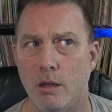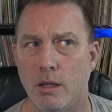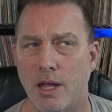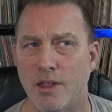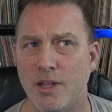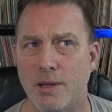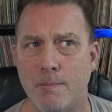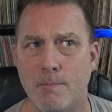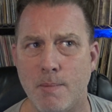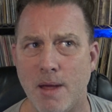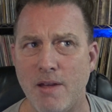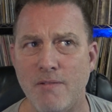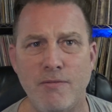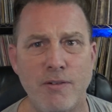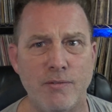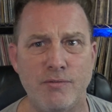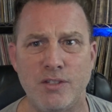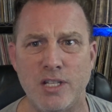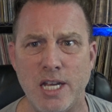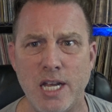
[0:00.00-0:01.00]
I think, May
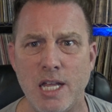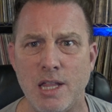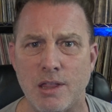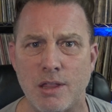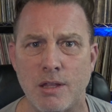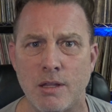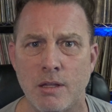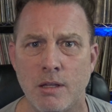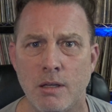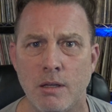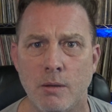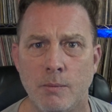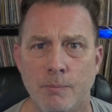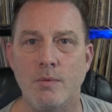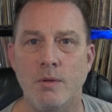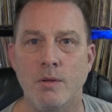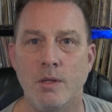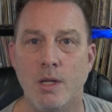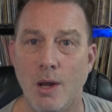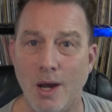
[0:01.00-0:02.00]
15th.
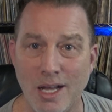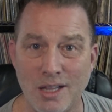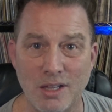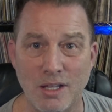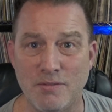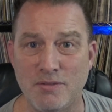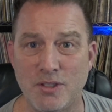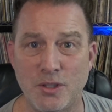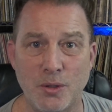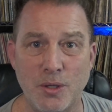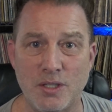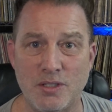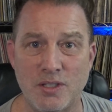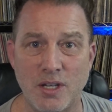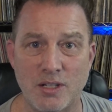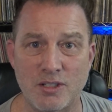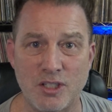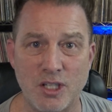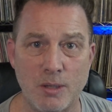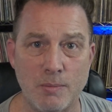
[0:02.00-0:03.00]
Now, I love Sirius
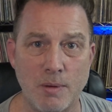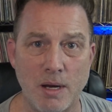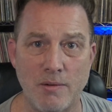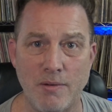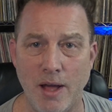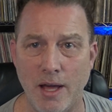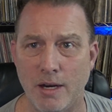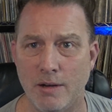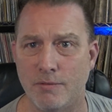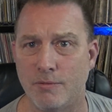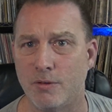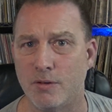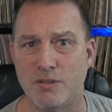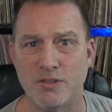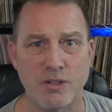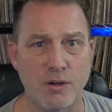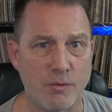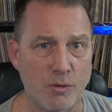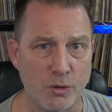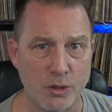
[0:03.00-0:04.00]
XM. I've had it for
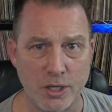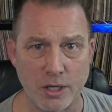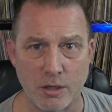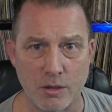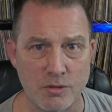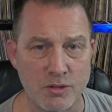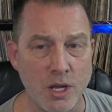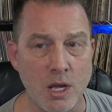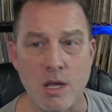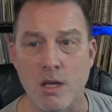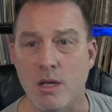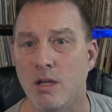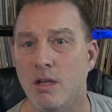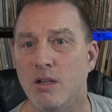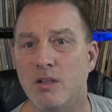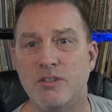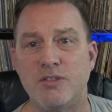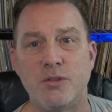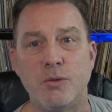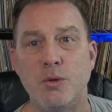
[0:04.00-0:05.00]
several years.
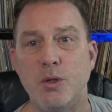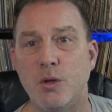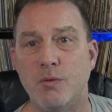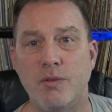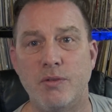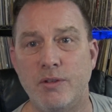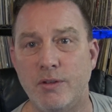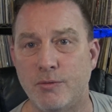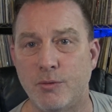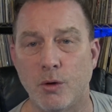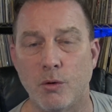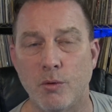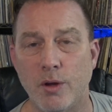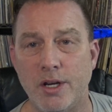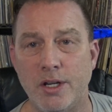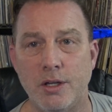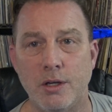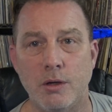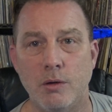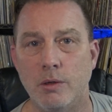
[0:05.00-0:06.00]
Studio 54
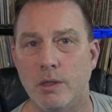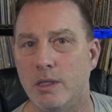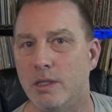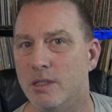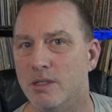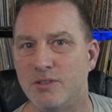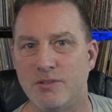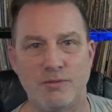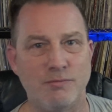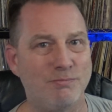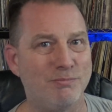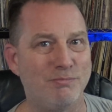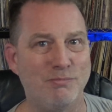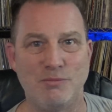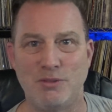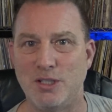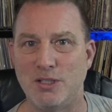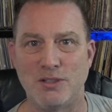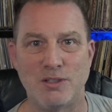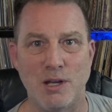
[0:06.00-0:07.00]
Radio is
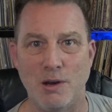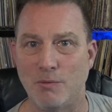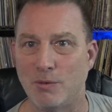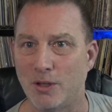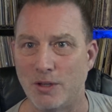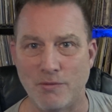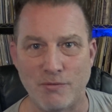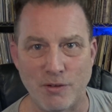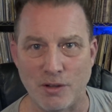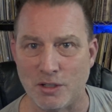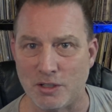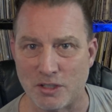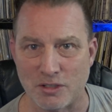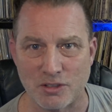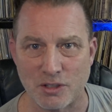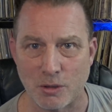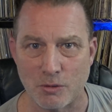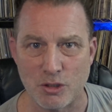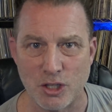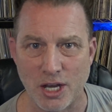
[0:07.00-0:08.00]
just a really fun
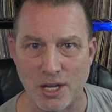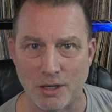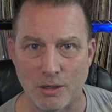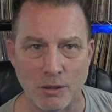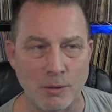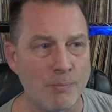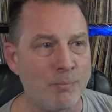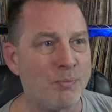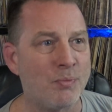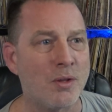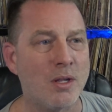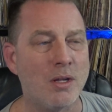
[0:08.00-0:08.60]
disco channel.